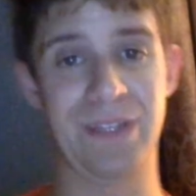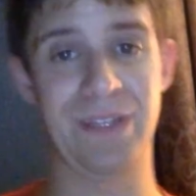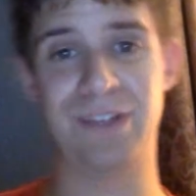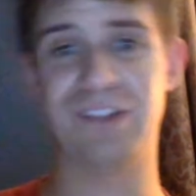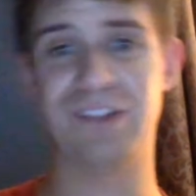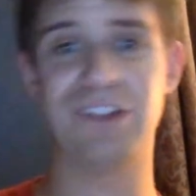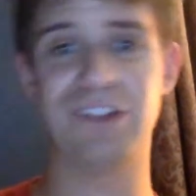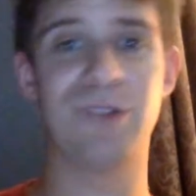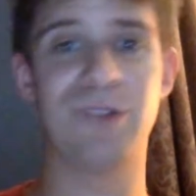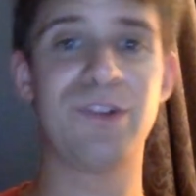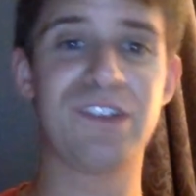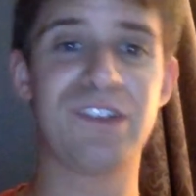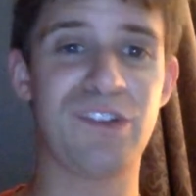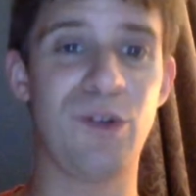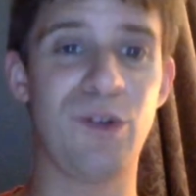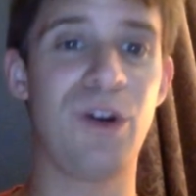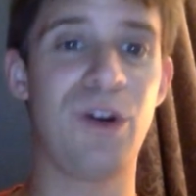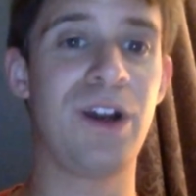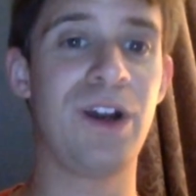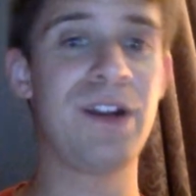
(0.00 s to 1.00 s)
So we
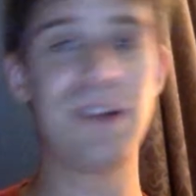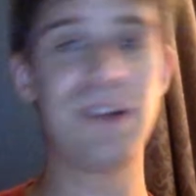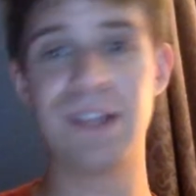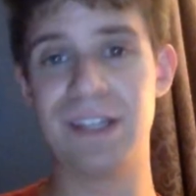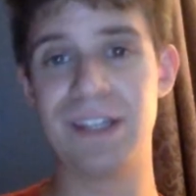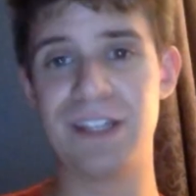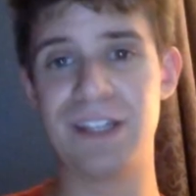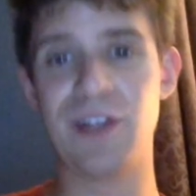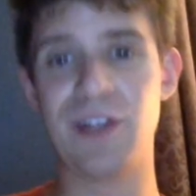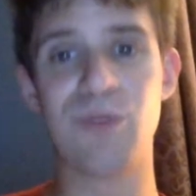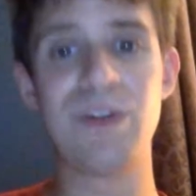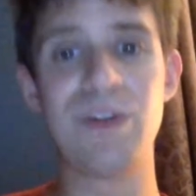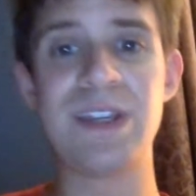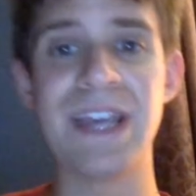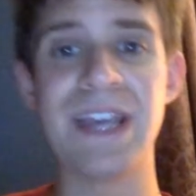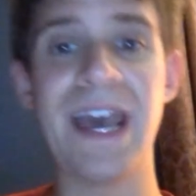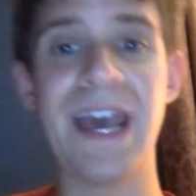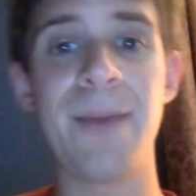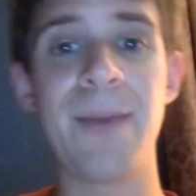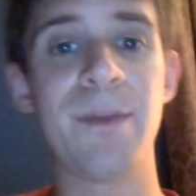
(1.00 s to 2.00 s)
saw, you know,
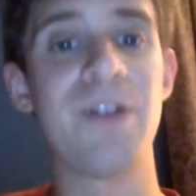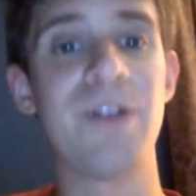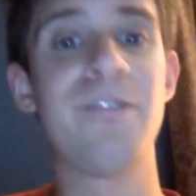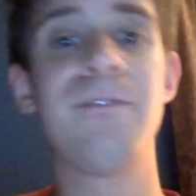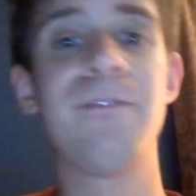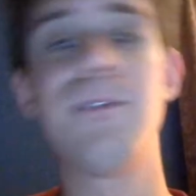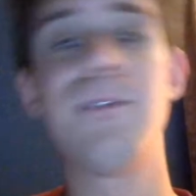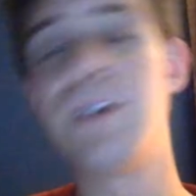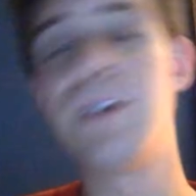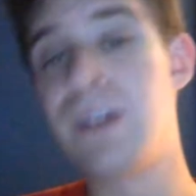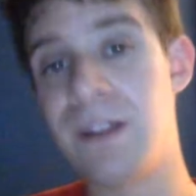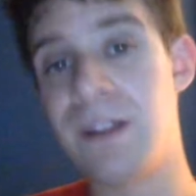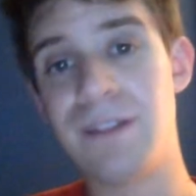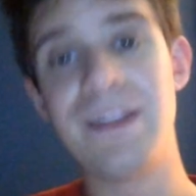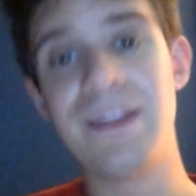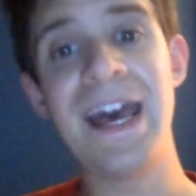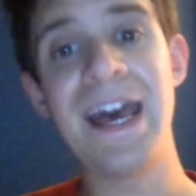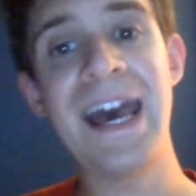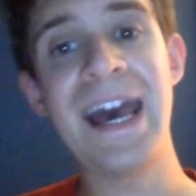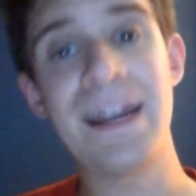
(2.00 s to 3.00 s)
recap of
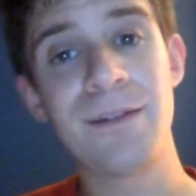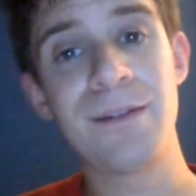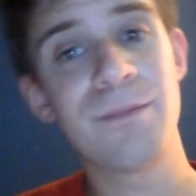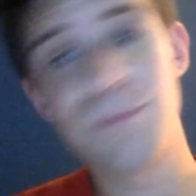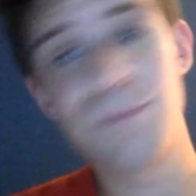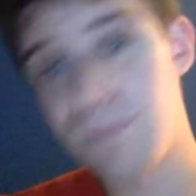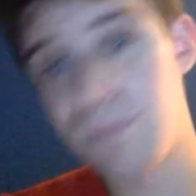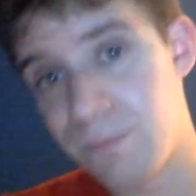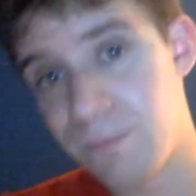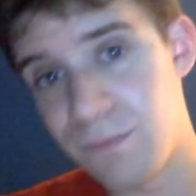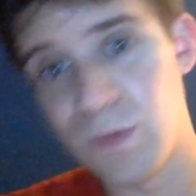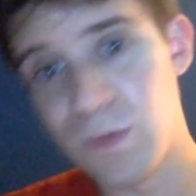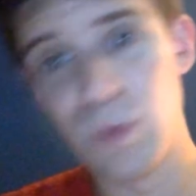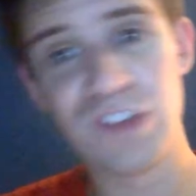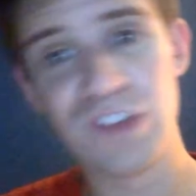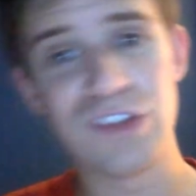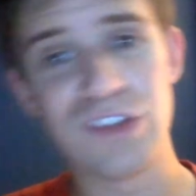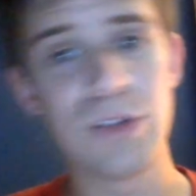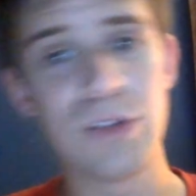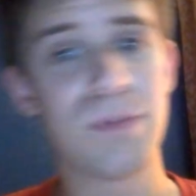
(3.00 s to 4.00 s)
that,
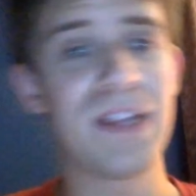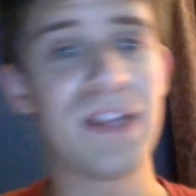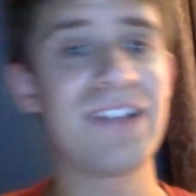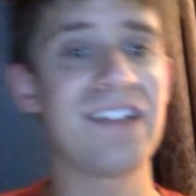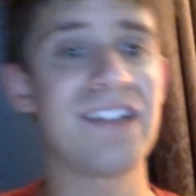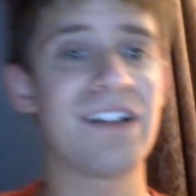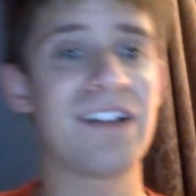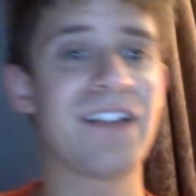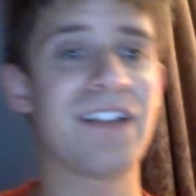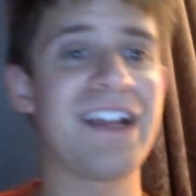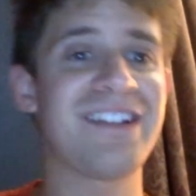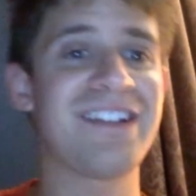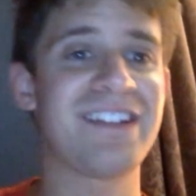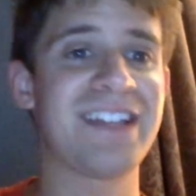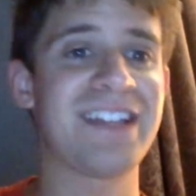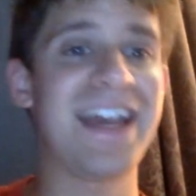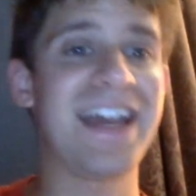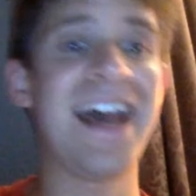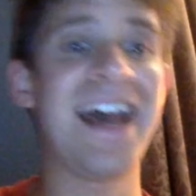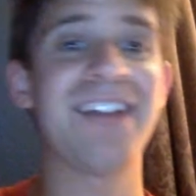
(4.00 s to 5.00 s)
which took place at Clash at the
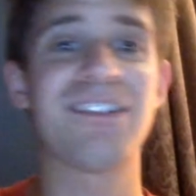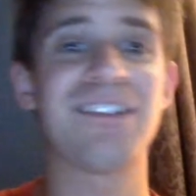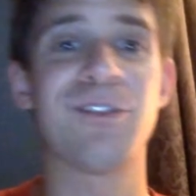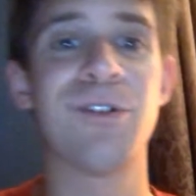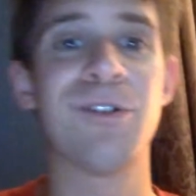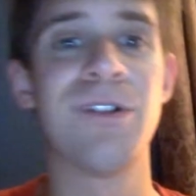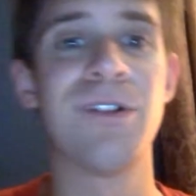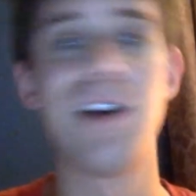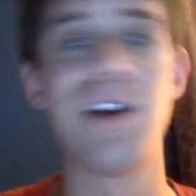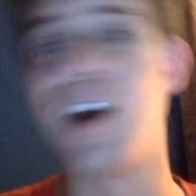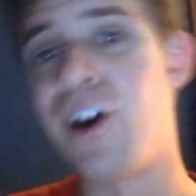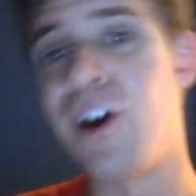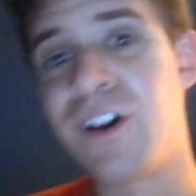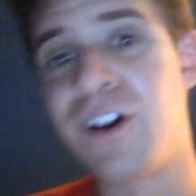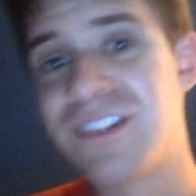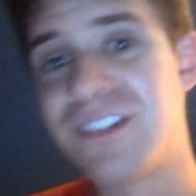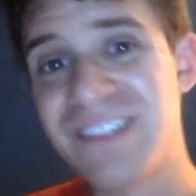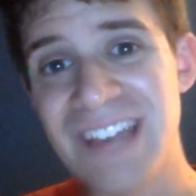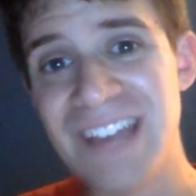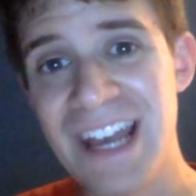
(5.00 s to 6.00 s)
Castle on
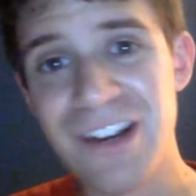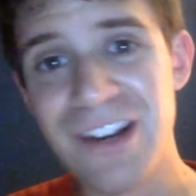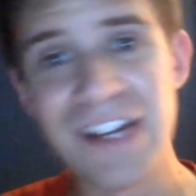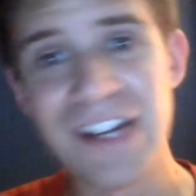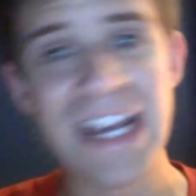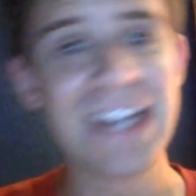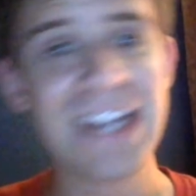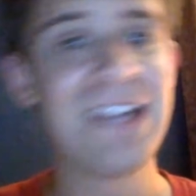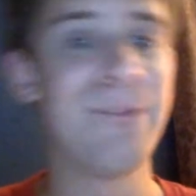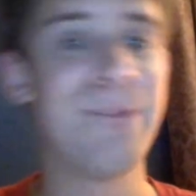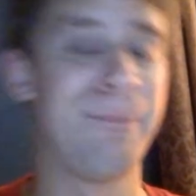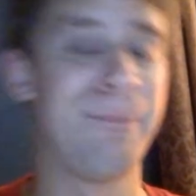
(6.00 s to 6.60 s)
Saturday.